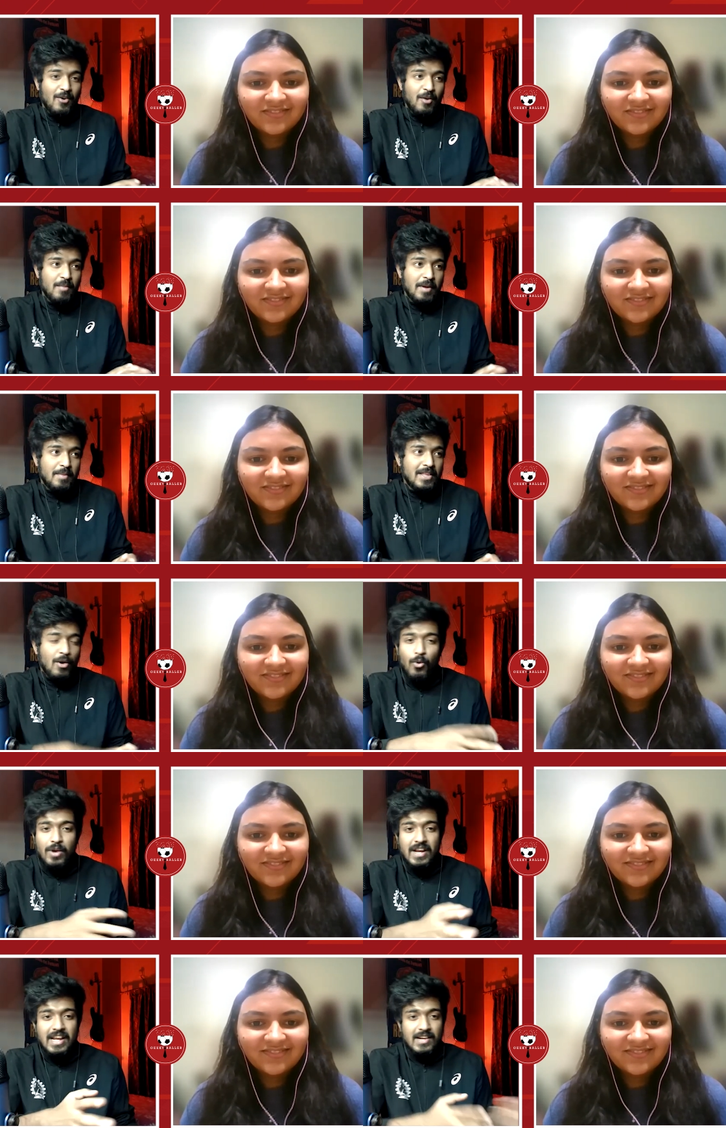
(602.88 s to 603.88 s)
Speaker 1: or maybe the
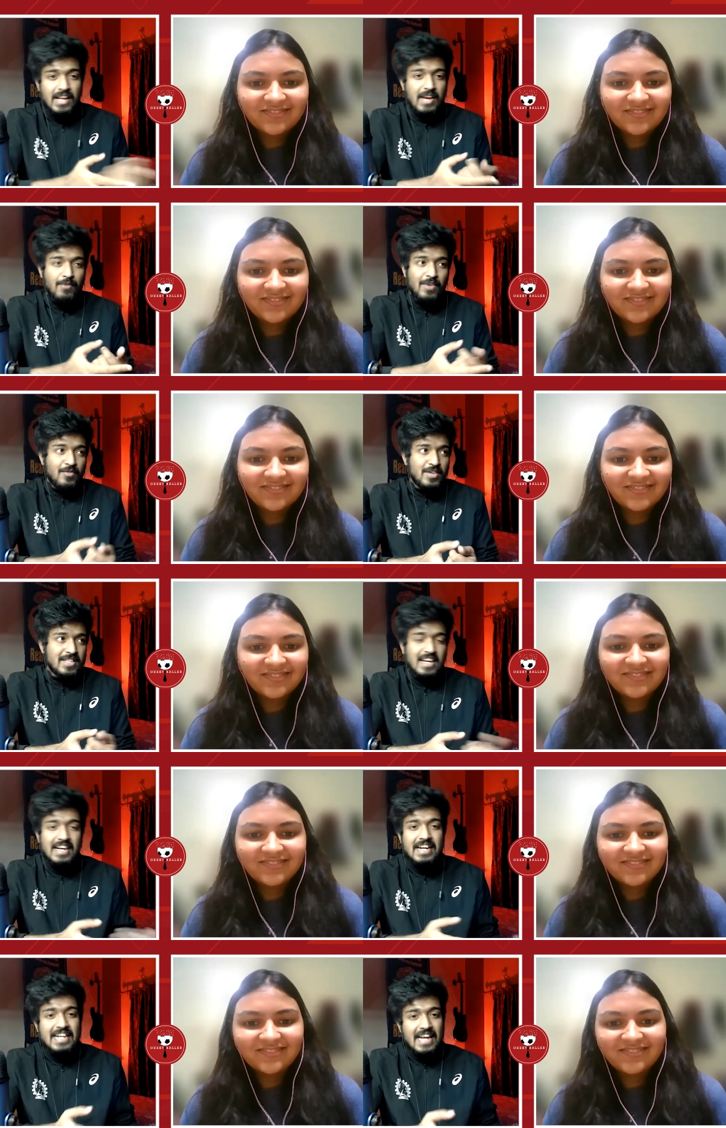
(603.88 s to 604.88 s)
OA link? Like, was
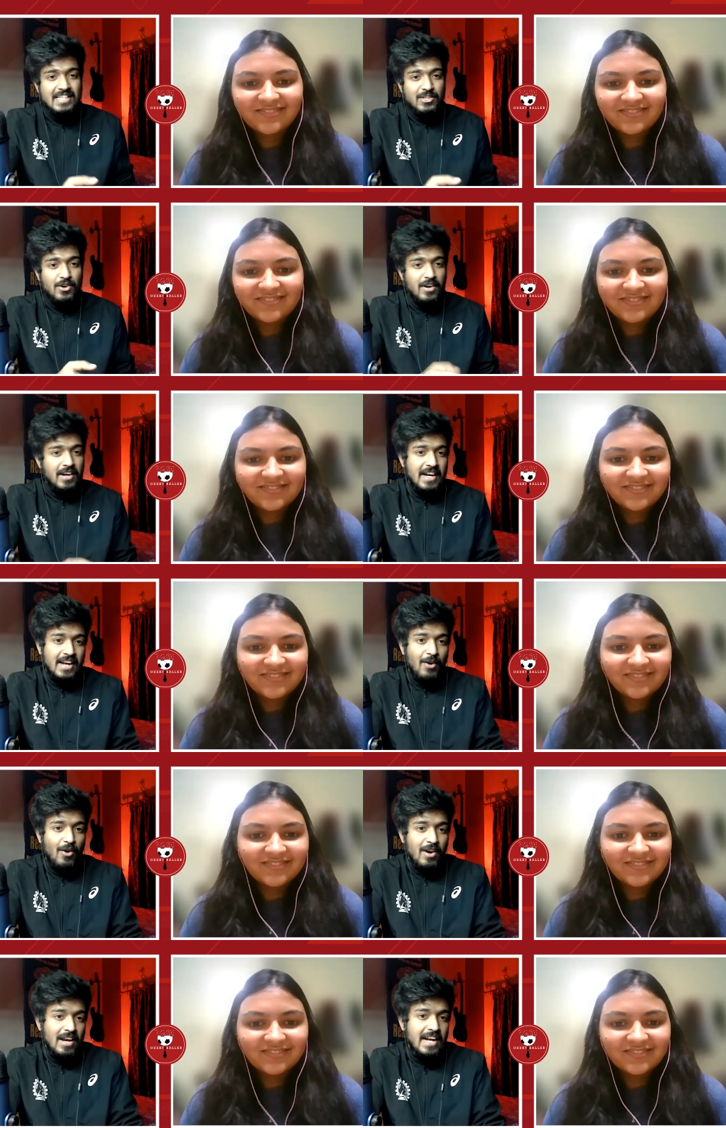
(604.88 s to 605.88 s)
there any test or an
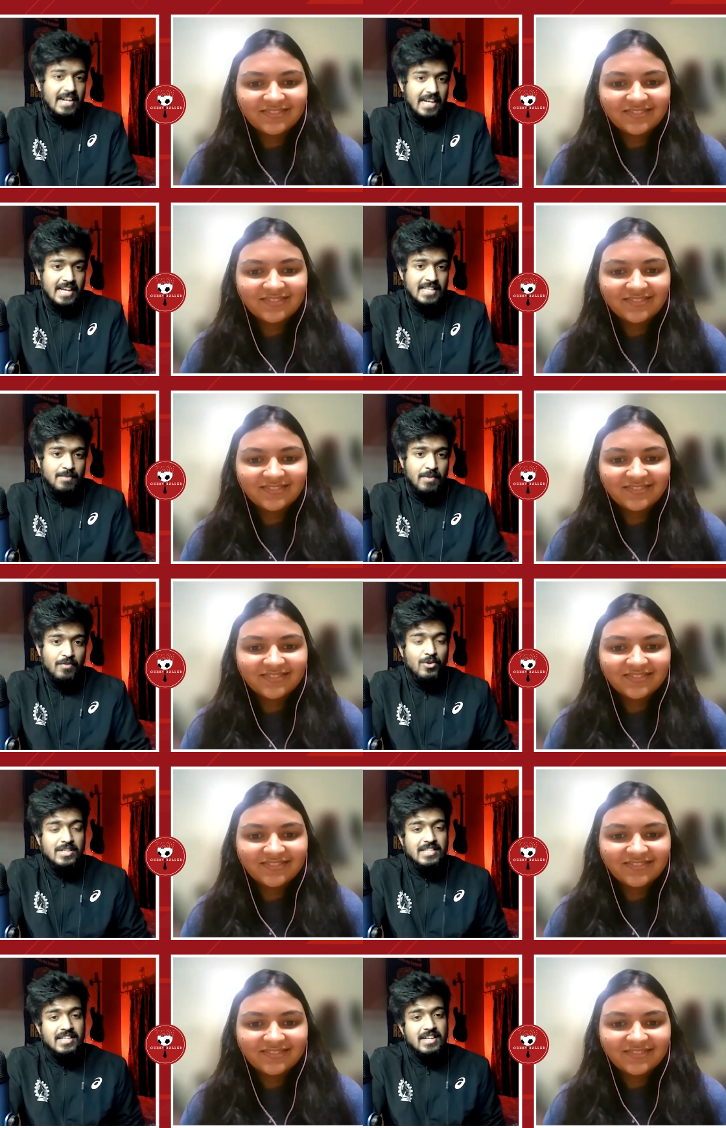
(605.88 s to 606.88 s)
online test
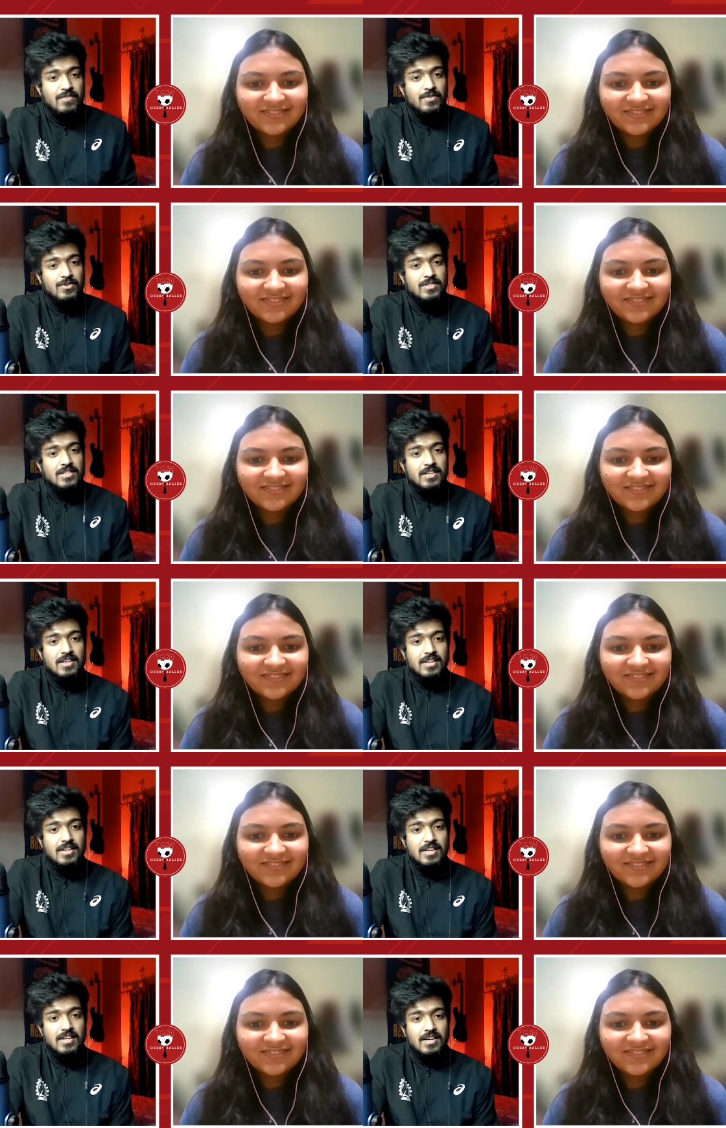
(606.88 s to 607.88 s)
before these interviews?
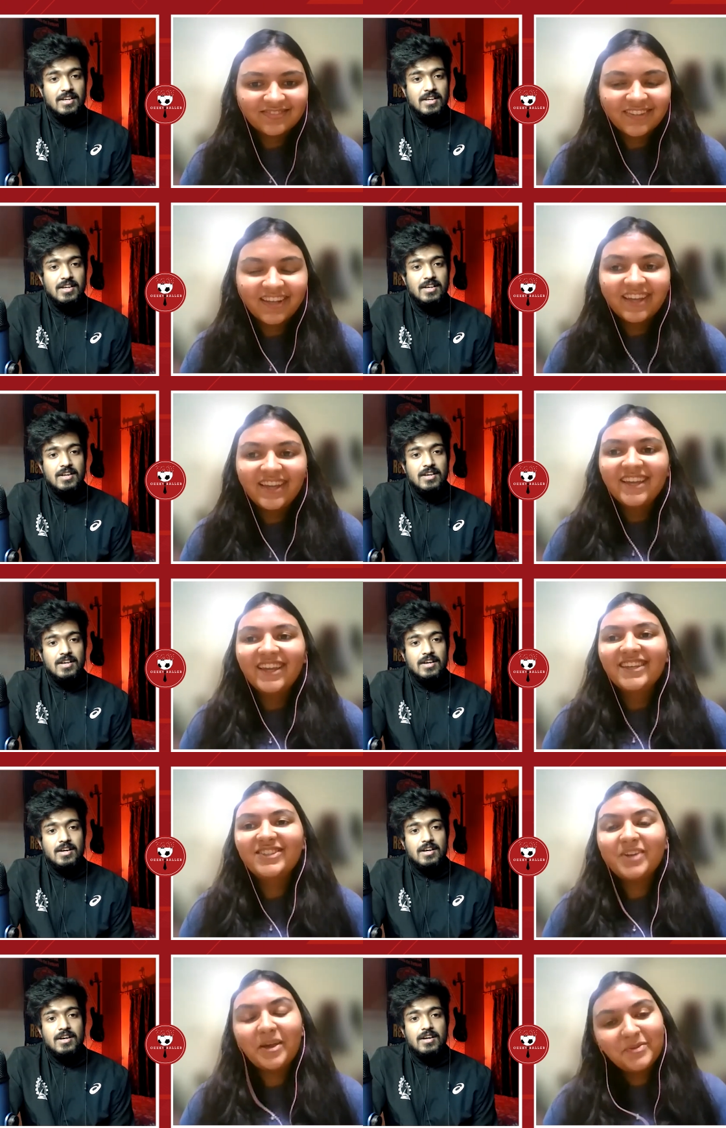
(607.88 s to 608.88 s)

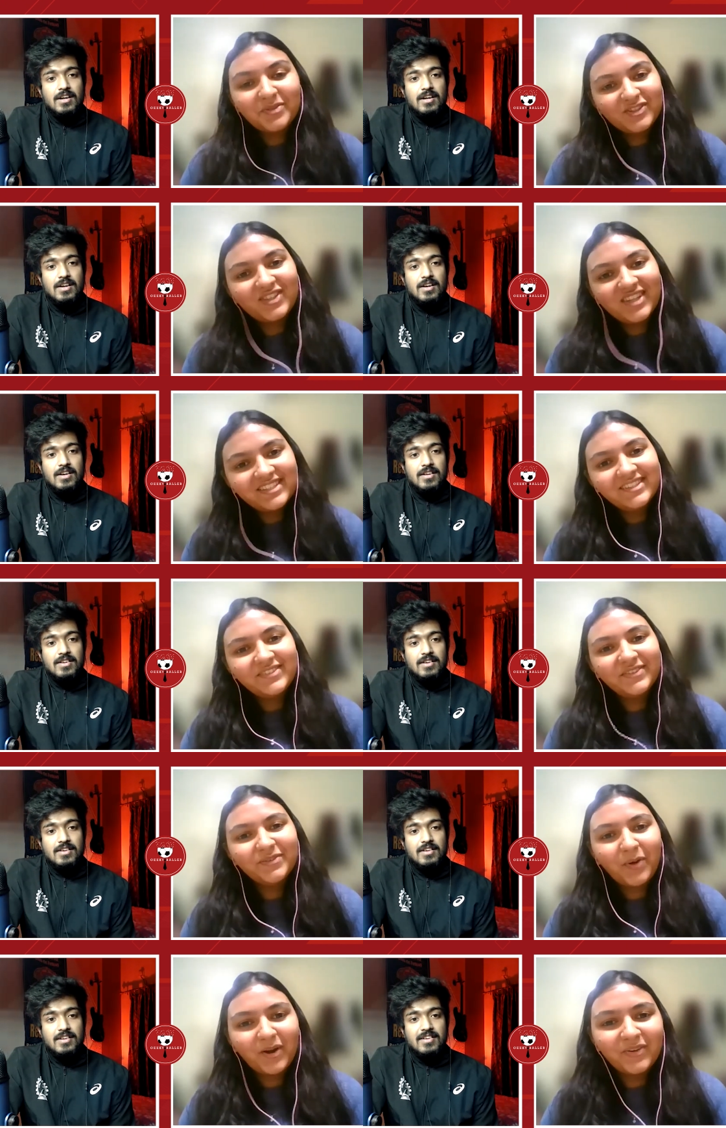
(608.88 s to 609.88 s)
Speaker 2: So I would suggest if
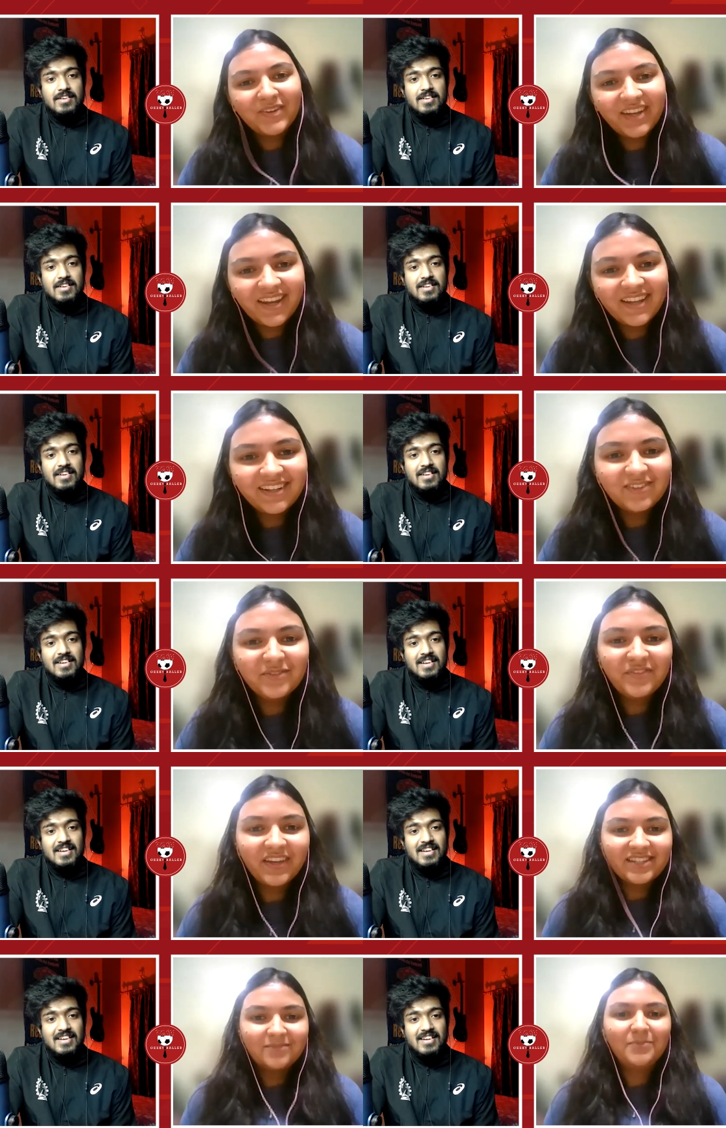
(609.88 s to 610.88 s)
you want to get into
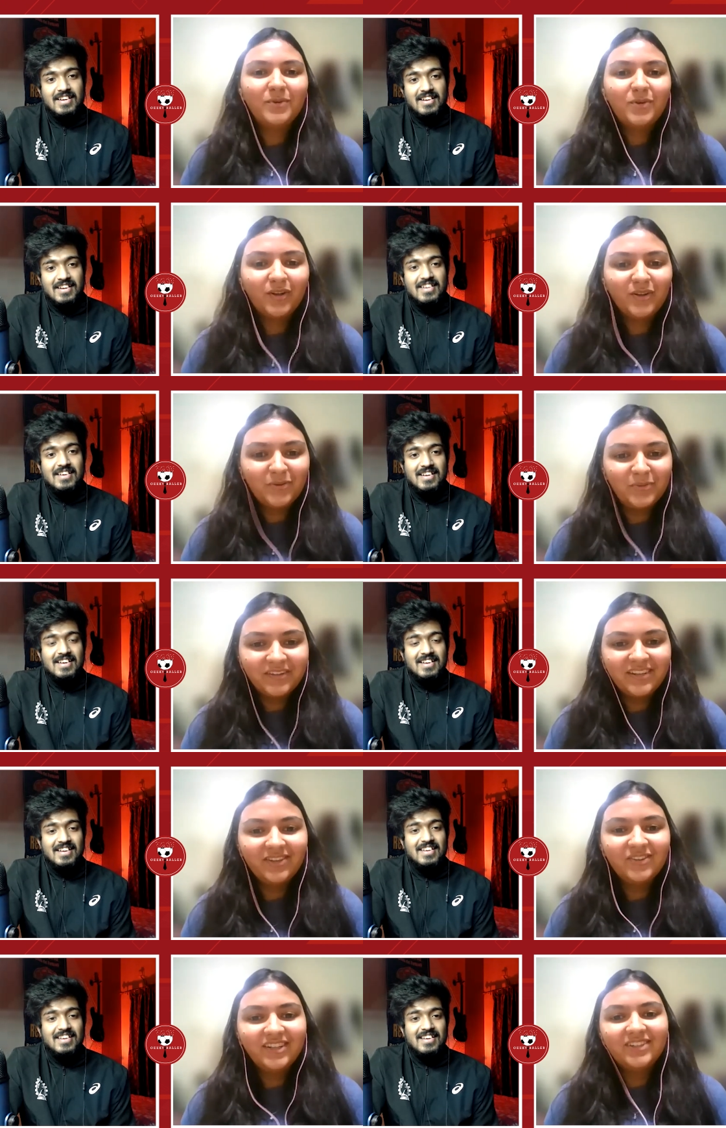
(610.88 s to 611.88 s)
Facebook or Google,
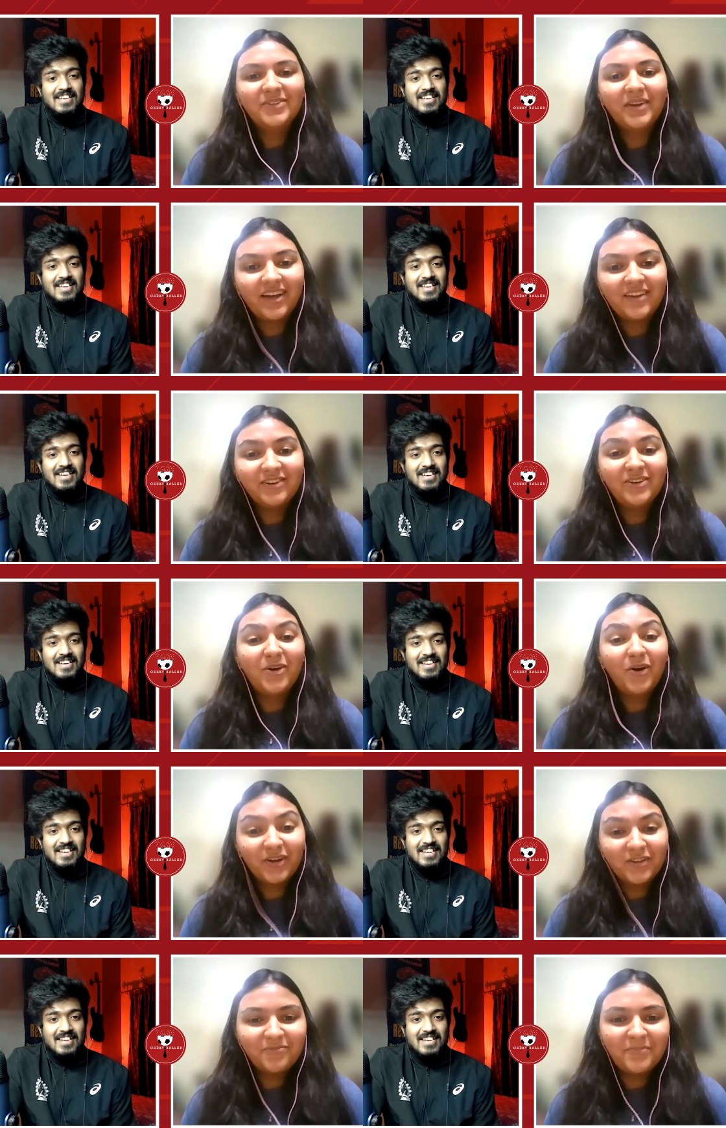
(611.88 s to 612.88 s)
you need to have a
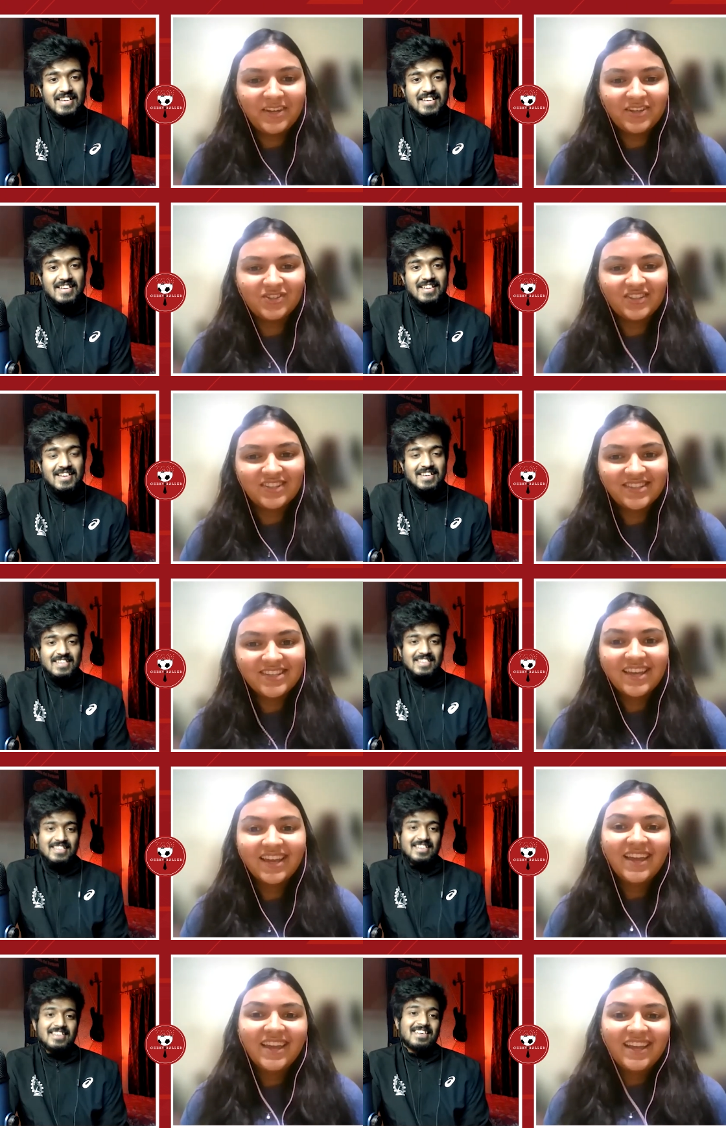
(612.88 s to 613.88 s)
lot of patience.
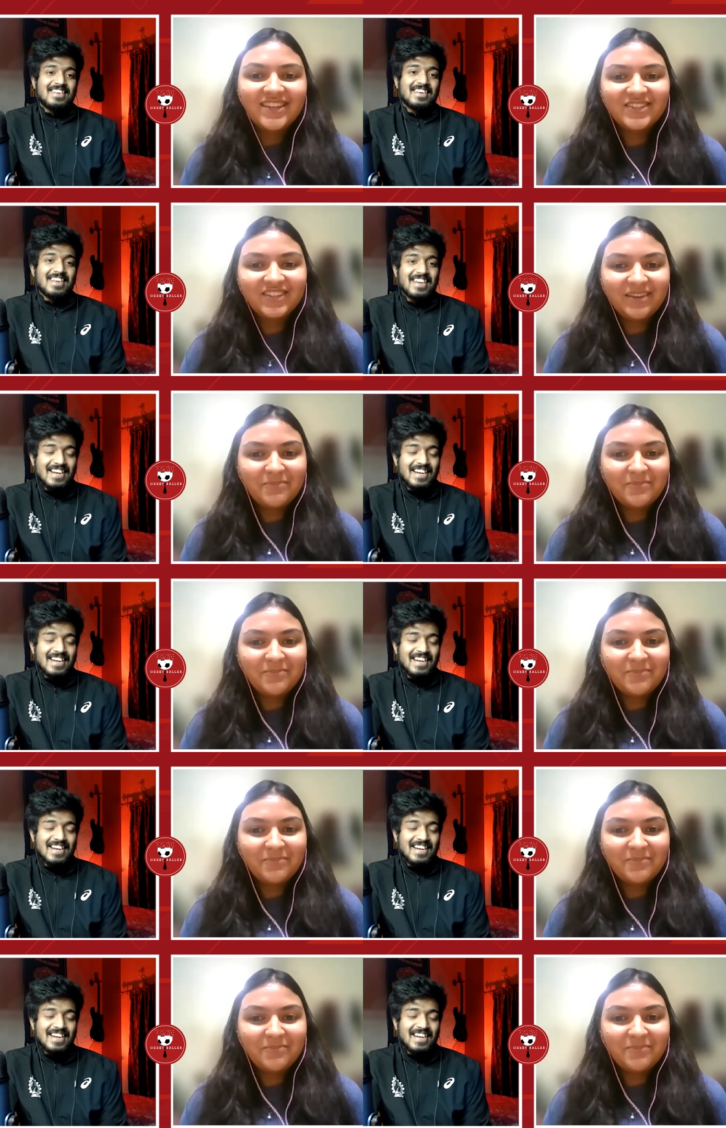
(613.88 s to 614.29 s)
So right. their